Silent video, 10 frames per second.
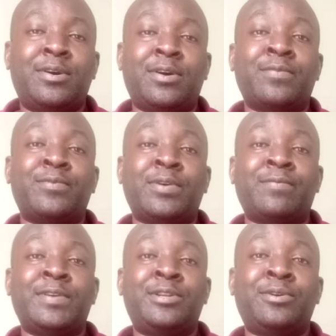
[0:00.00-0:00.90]
of your
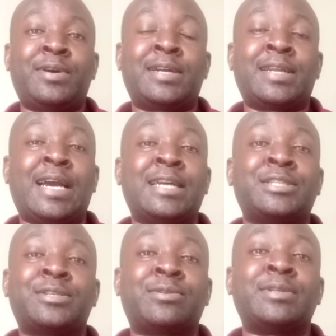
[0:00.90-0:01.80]
video and
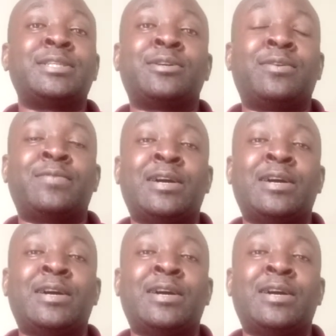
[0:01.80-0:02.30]
harsh critique of